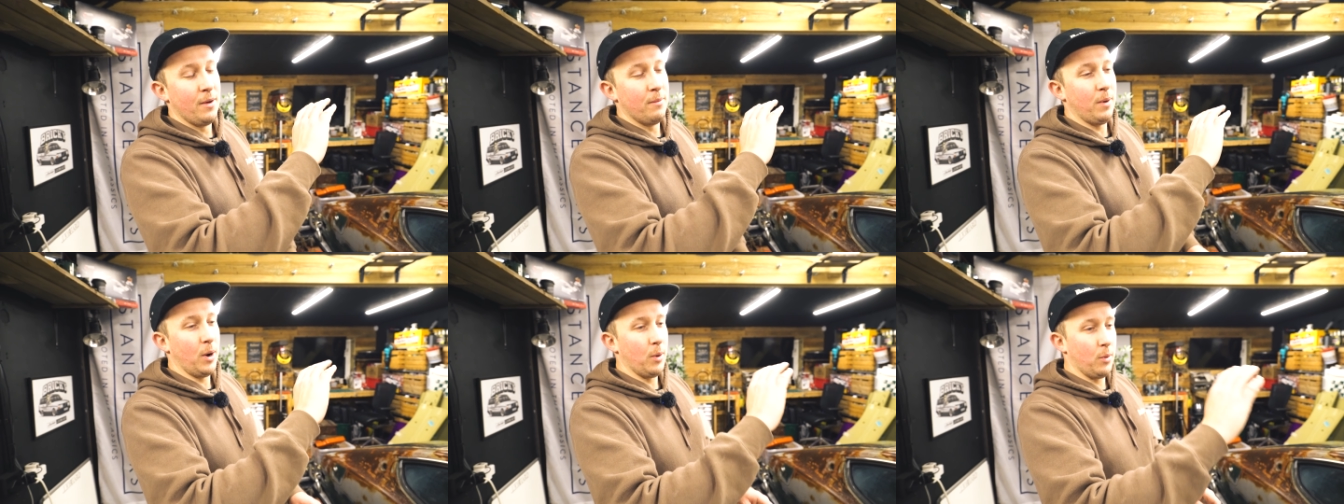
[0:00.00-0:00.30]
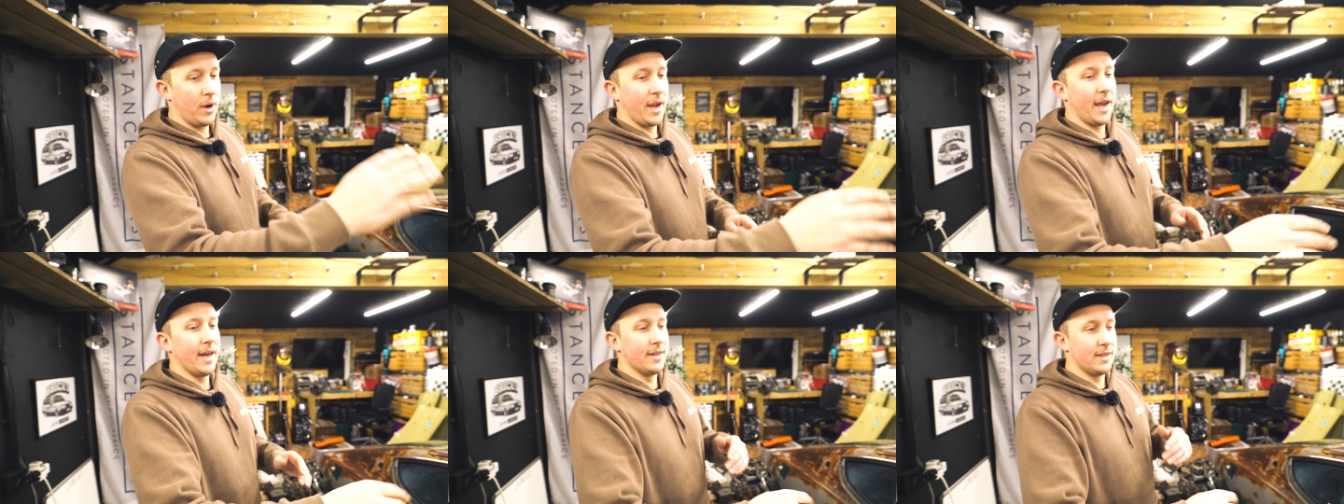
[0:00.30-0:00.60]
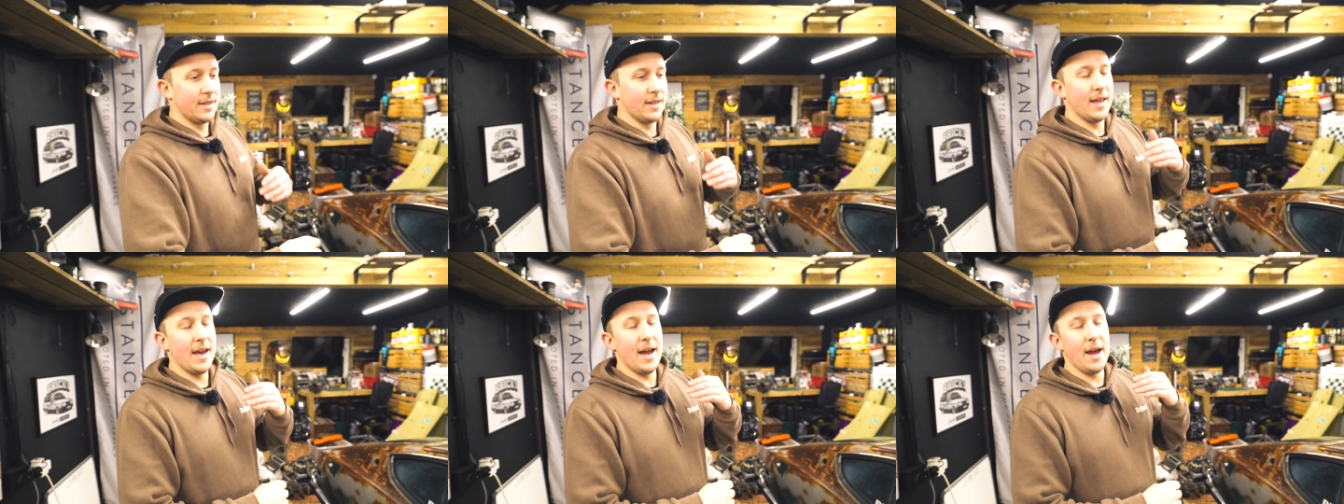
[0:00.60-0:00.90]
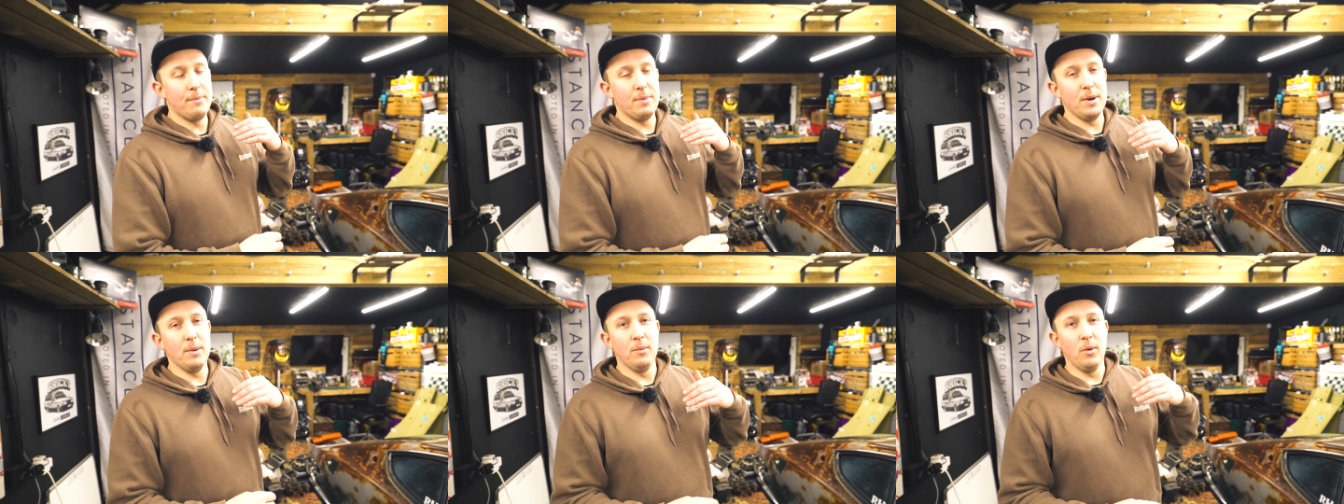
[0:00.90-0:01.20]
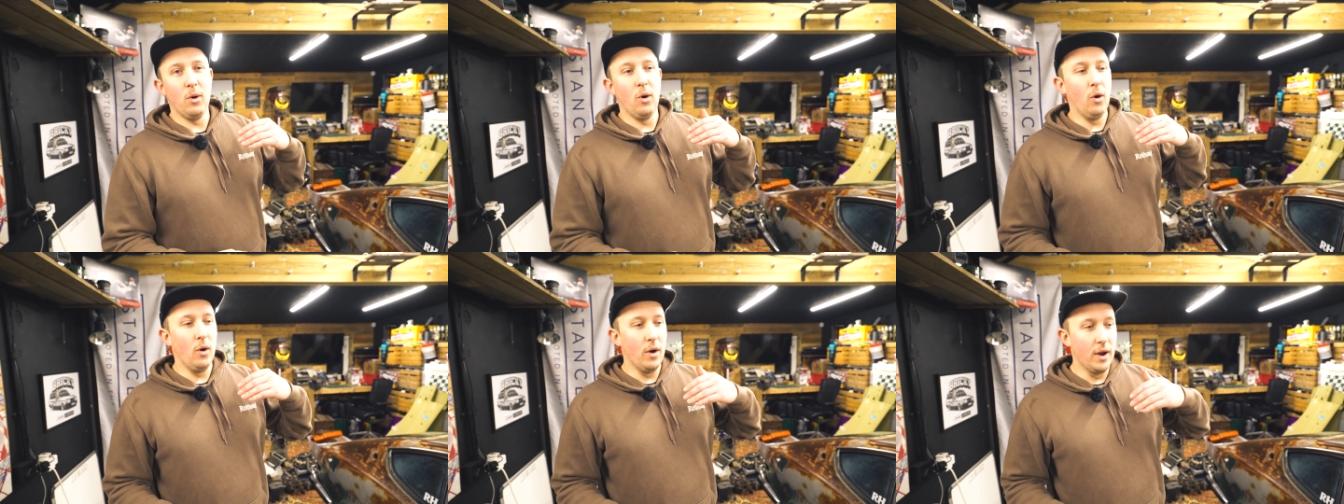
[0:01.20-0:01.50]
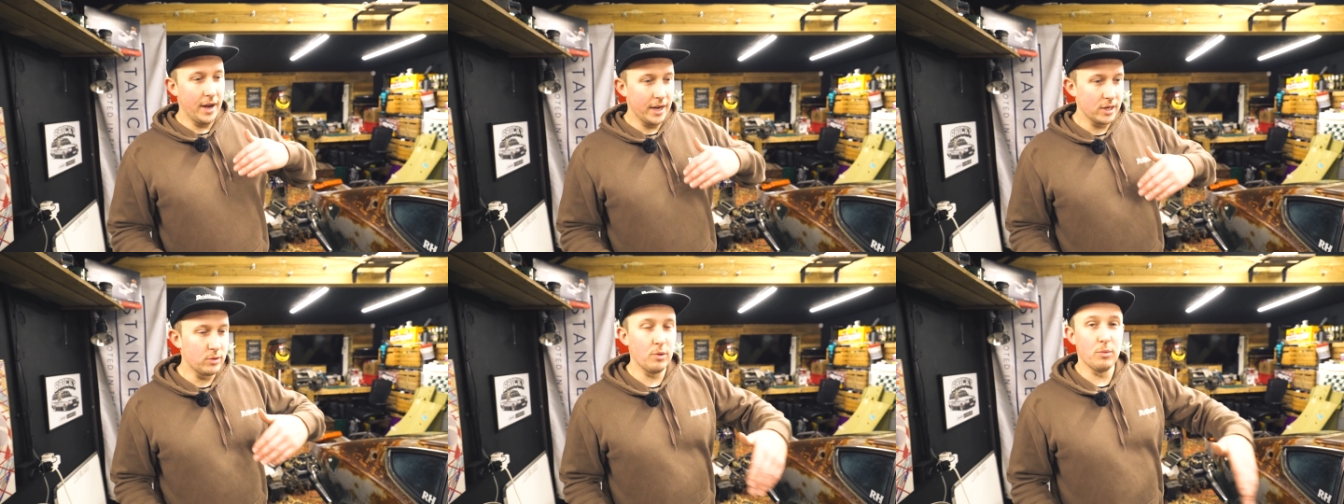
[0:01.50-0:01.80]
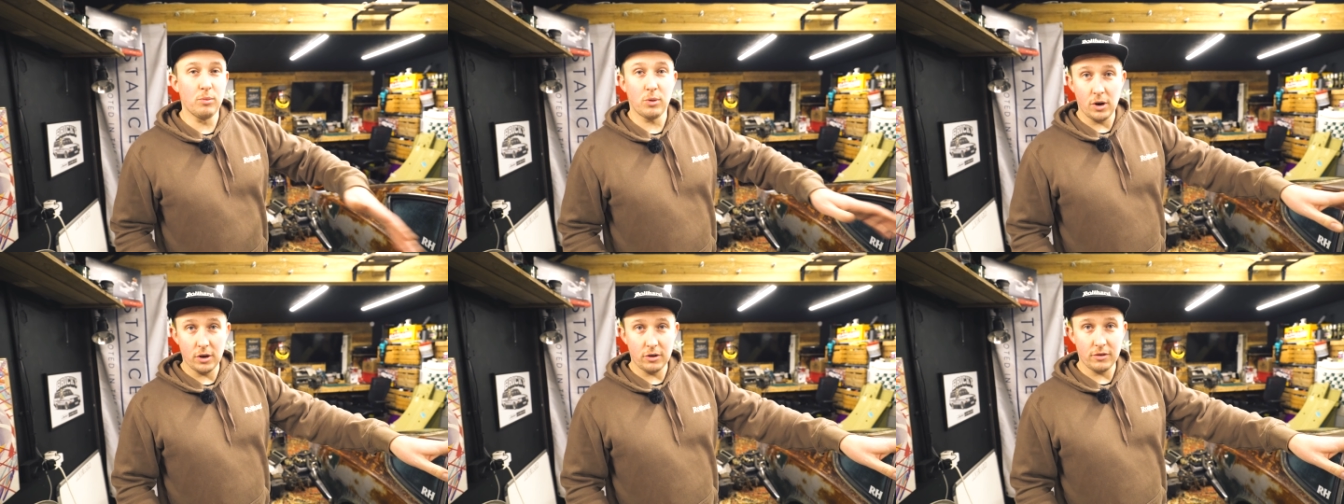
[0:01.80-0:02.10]
but we'll get into that a bit more as we
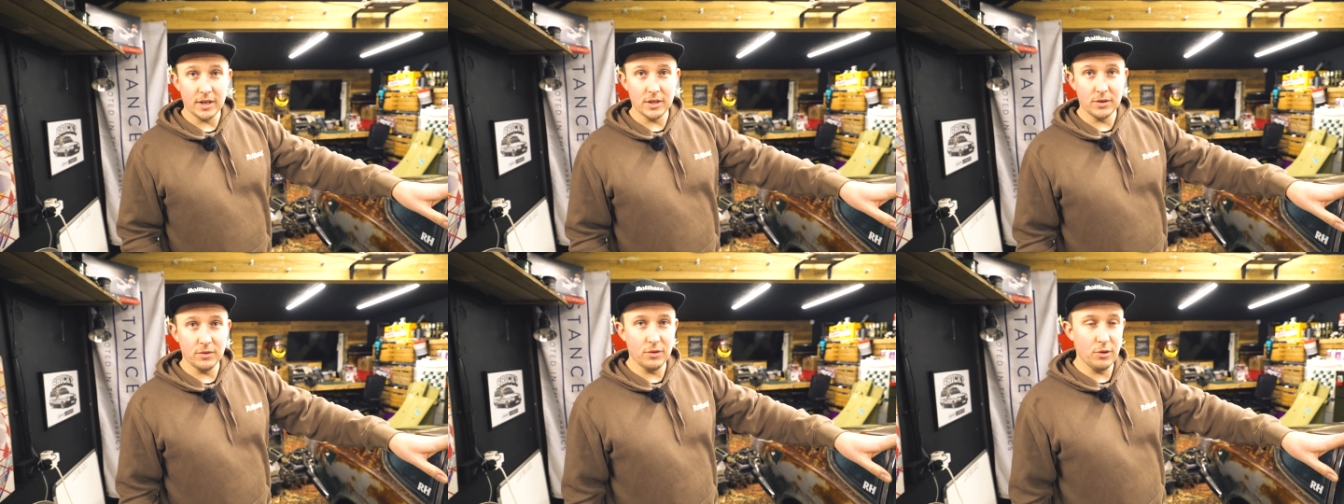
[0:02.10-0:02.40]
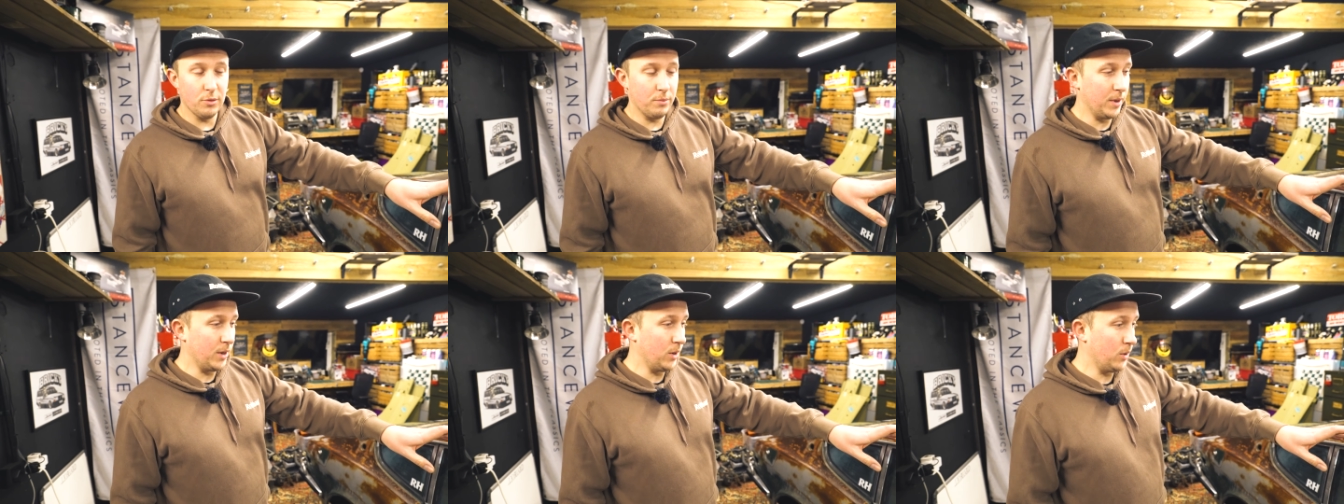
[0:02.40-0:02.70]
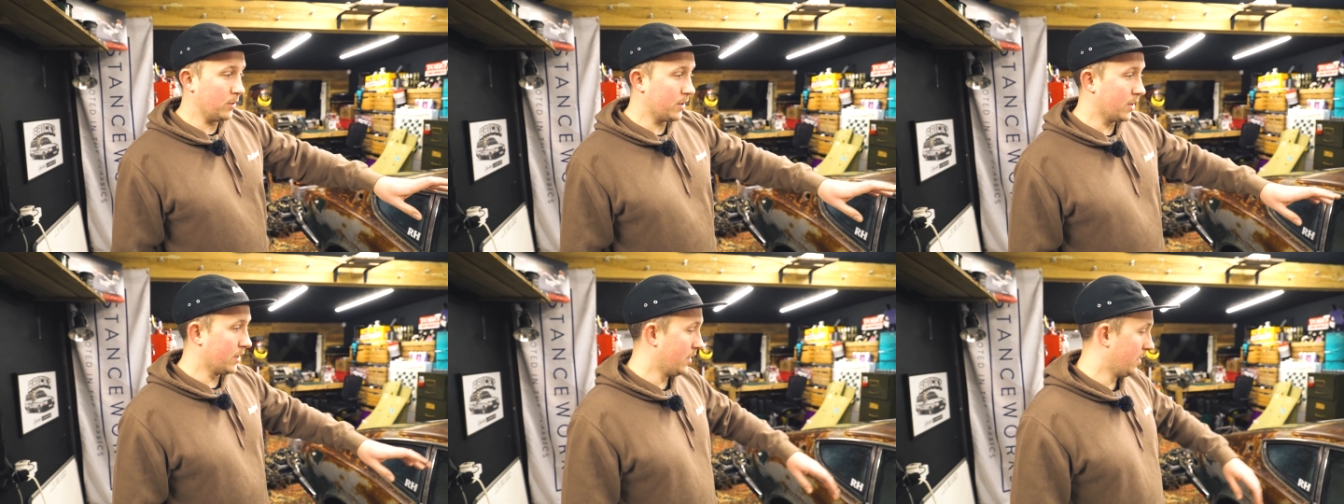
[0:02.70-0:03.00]
progress through the build.